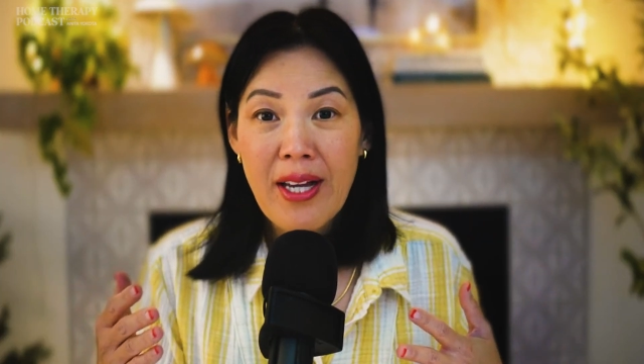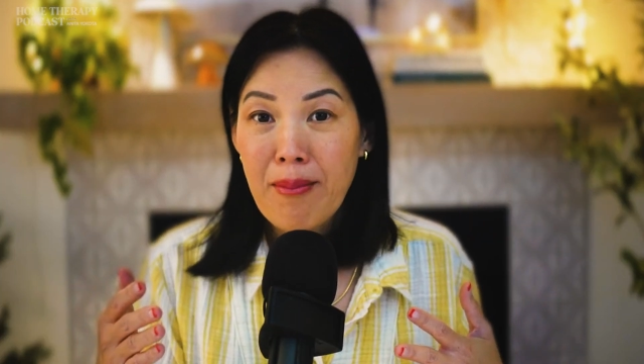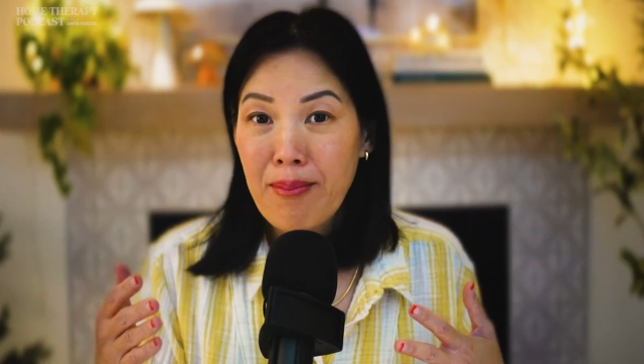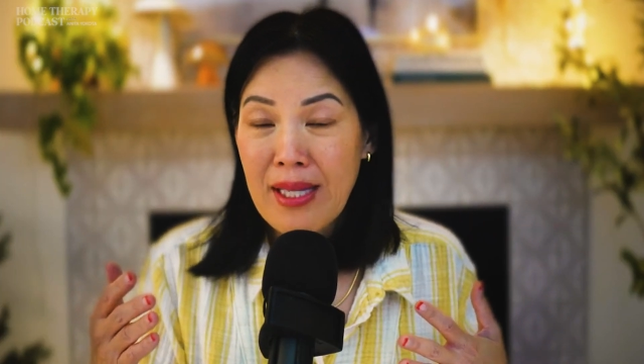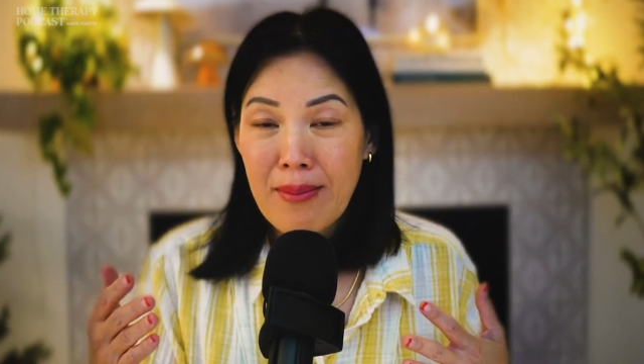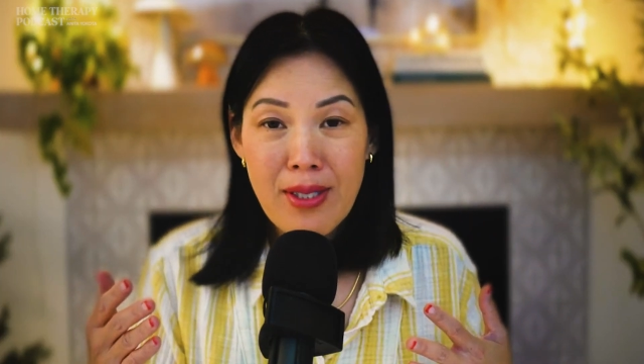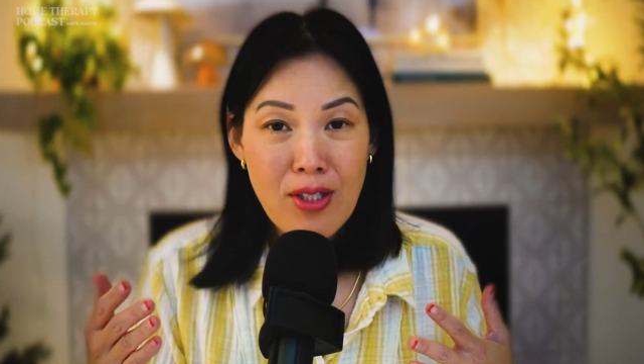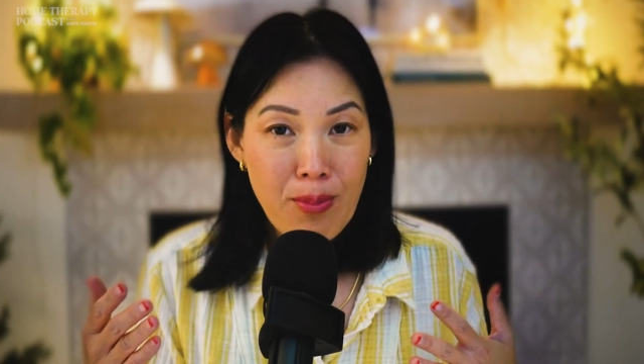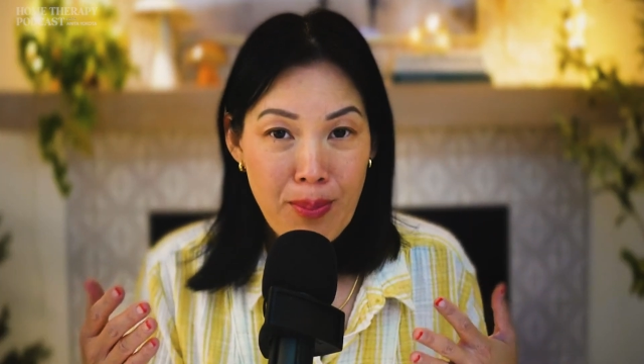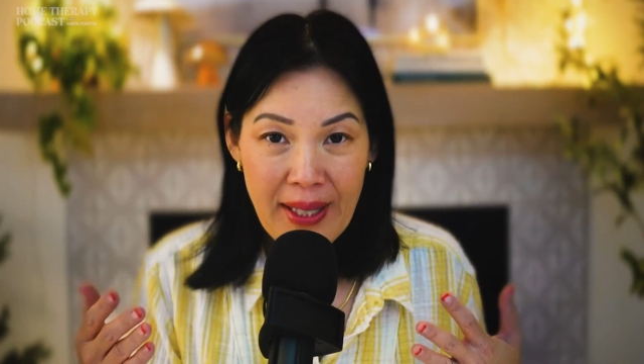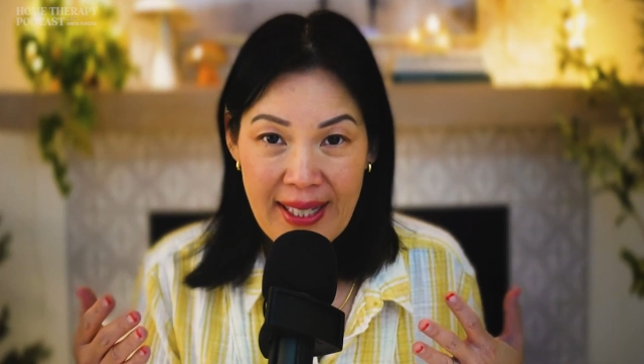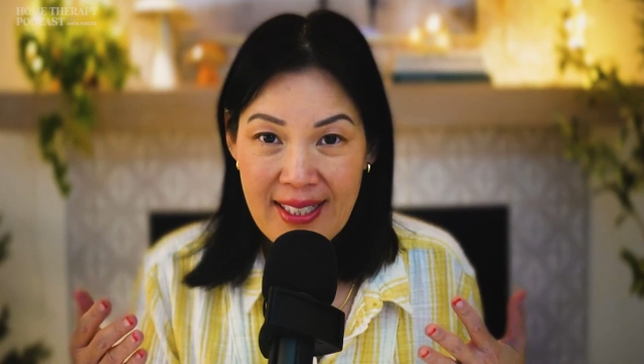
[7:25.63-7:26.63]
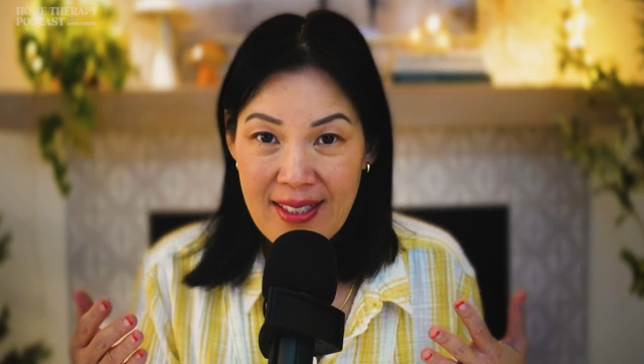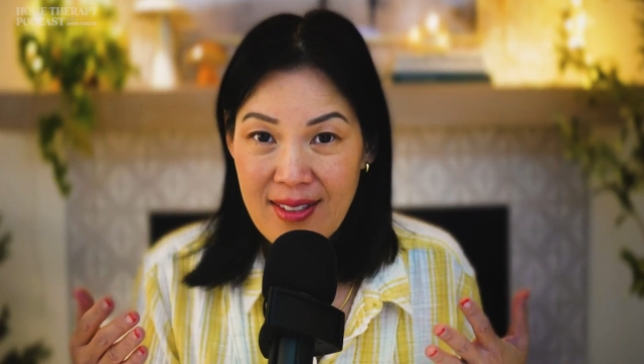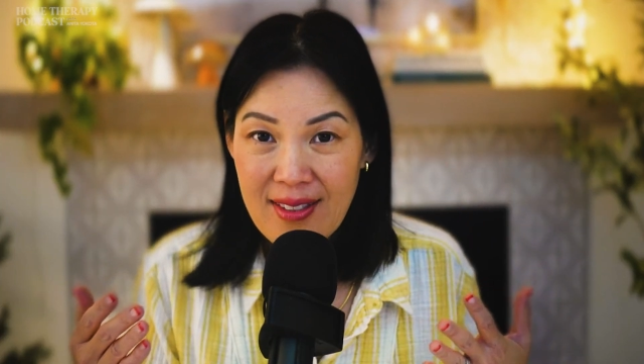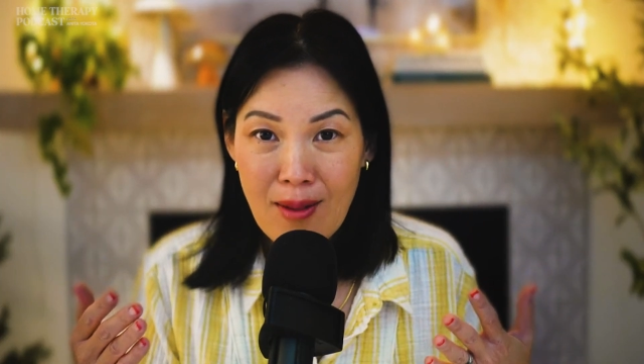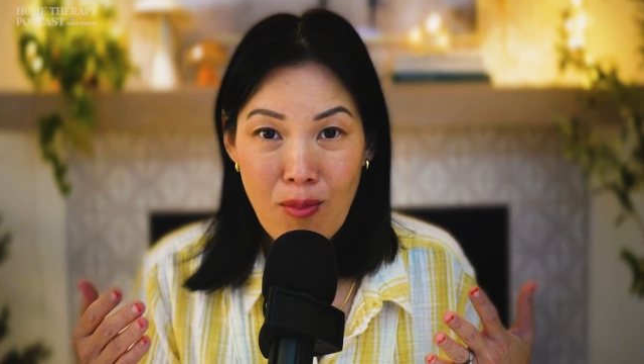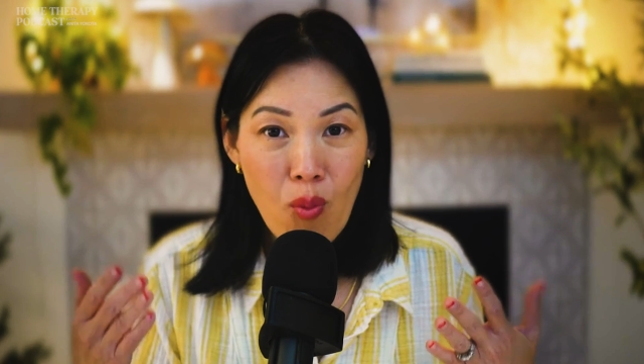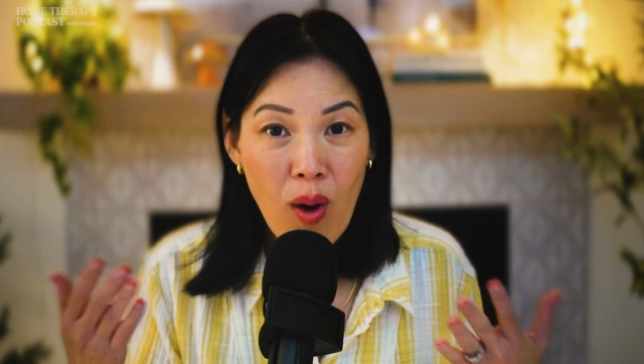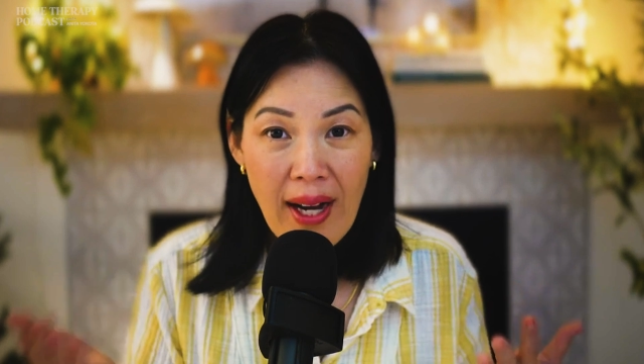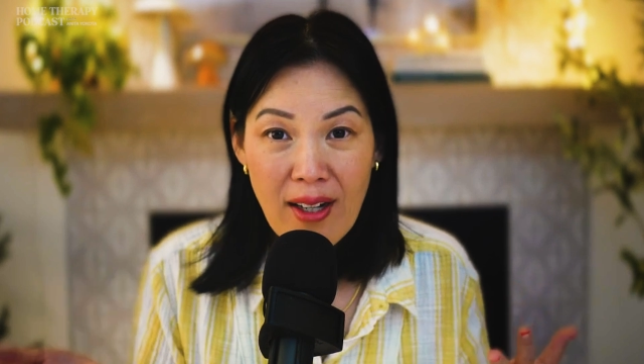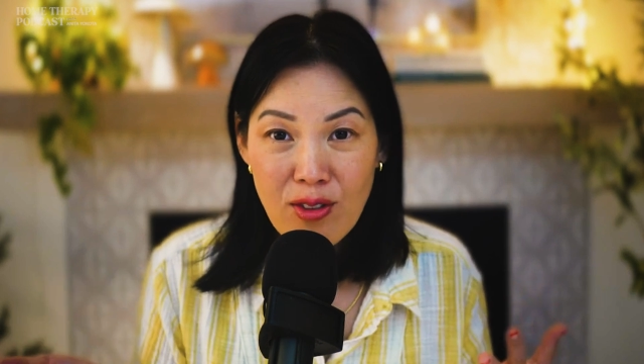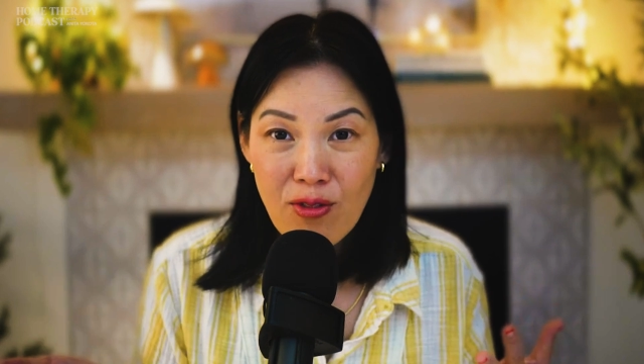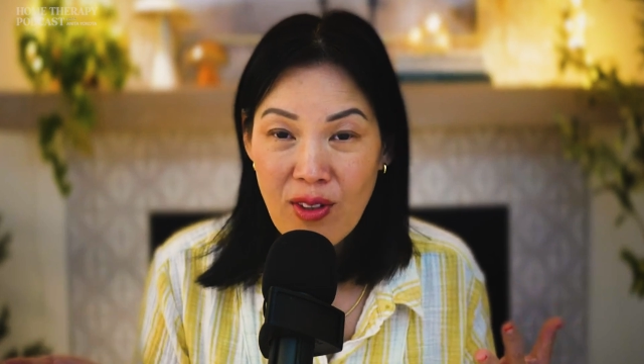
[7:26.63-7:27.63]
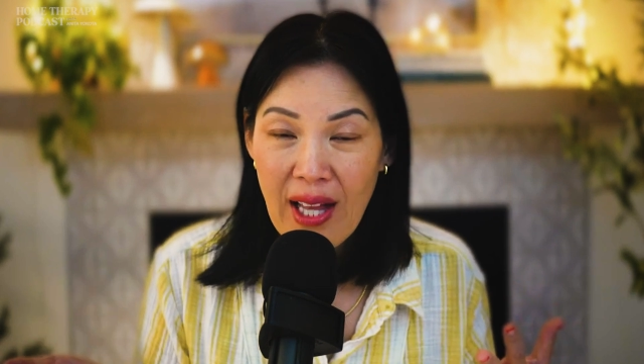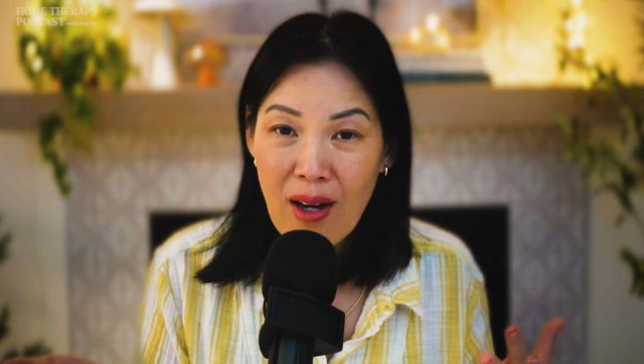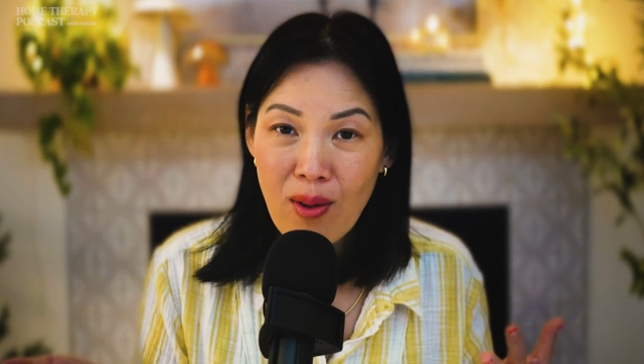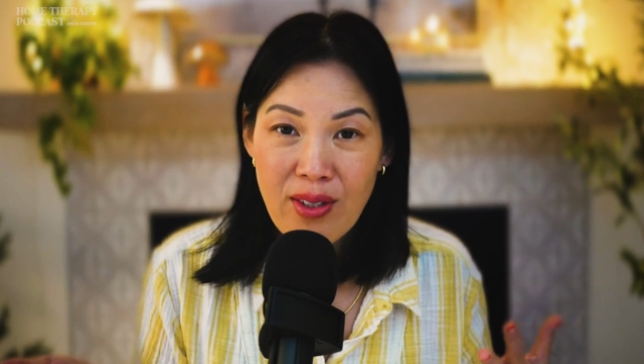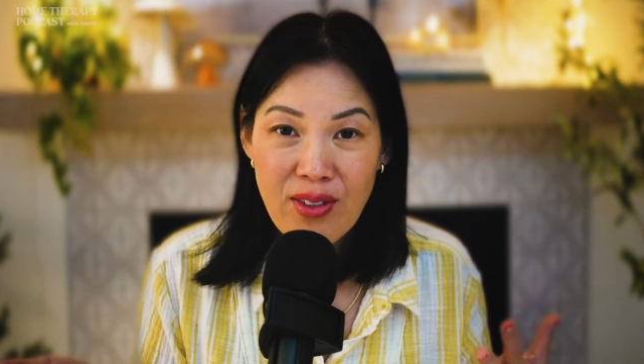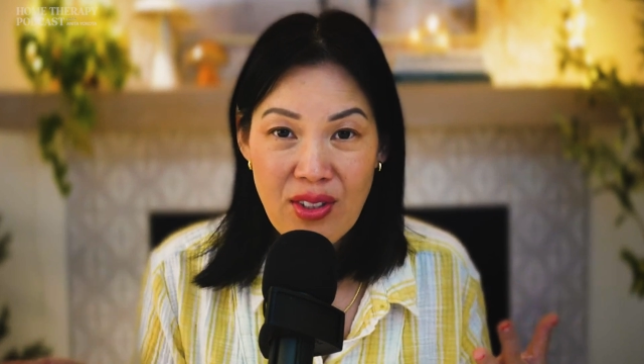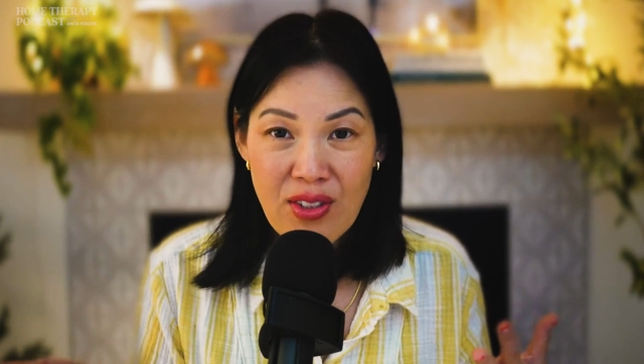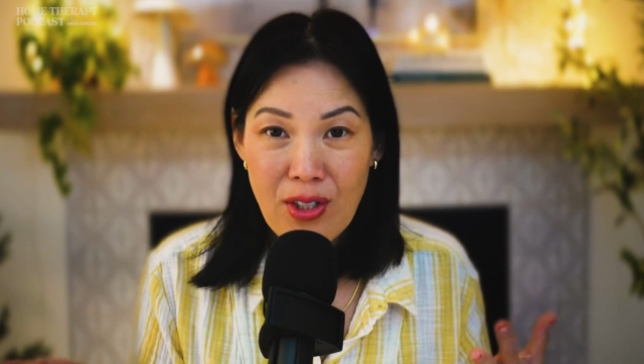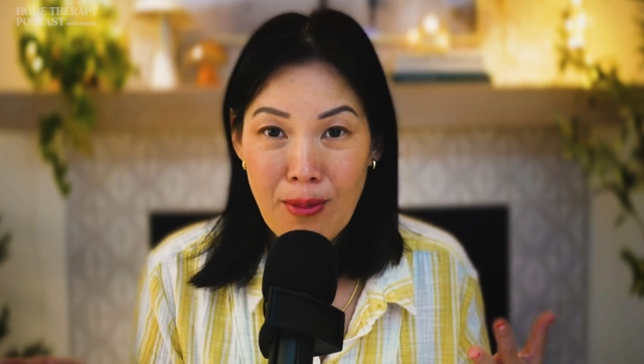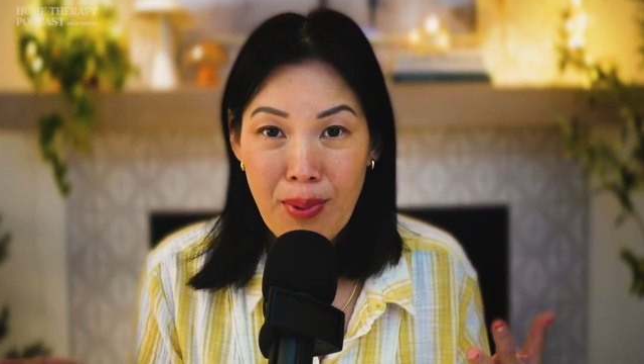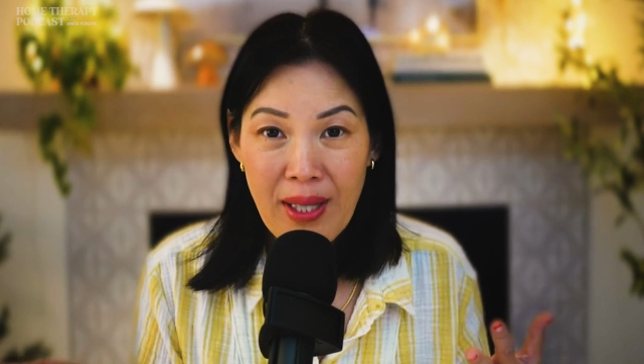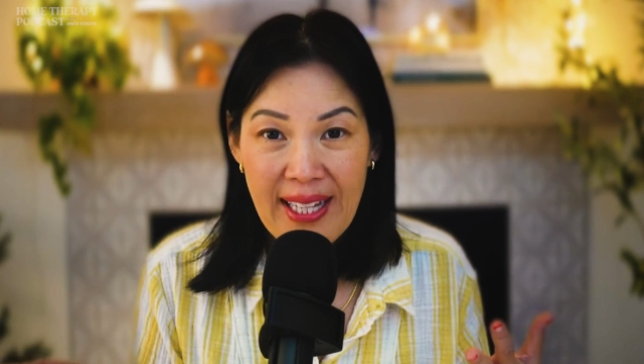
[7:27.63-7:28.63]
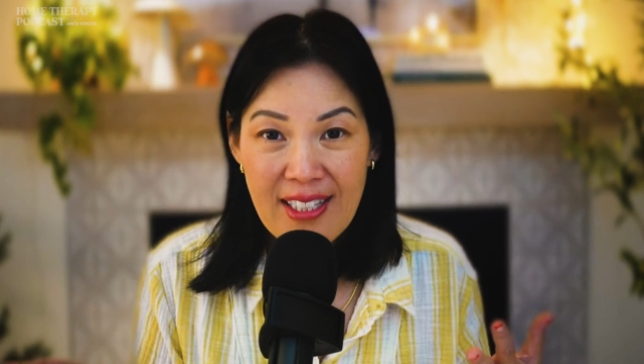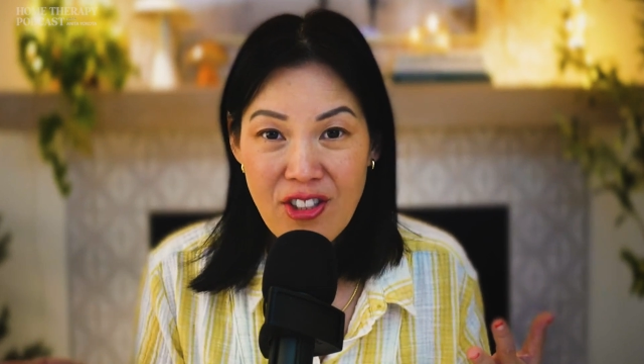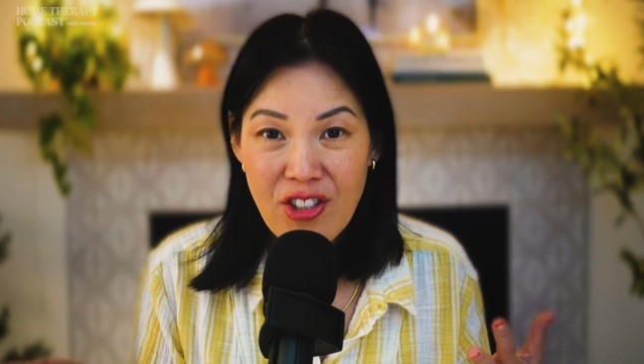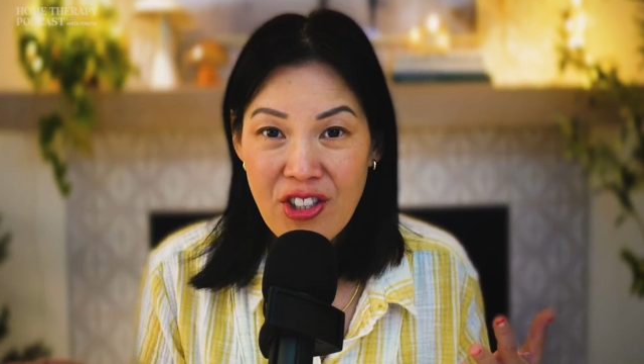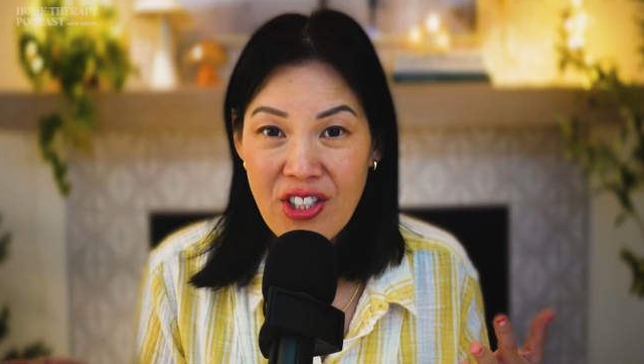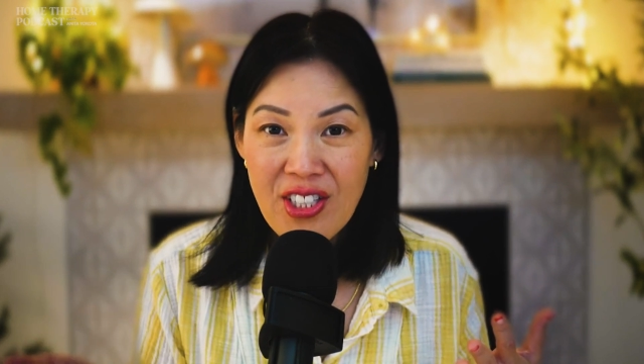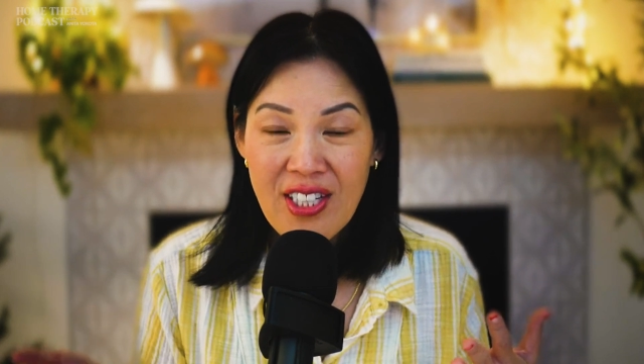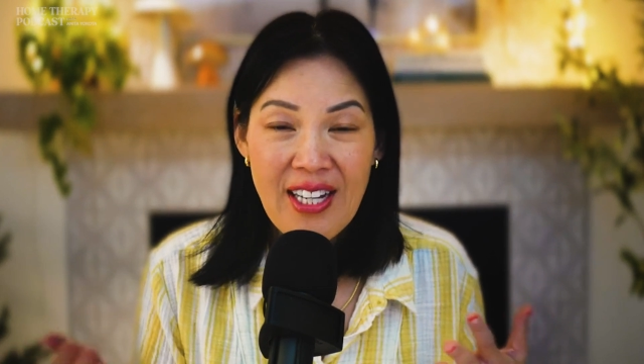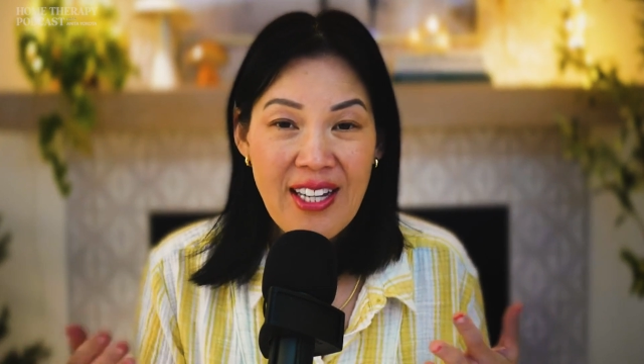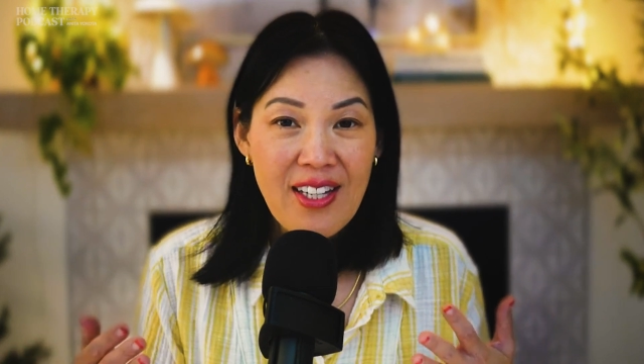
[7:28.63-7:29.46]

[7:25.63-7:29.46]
maybe you planted some wildflowers in your planter,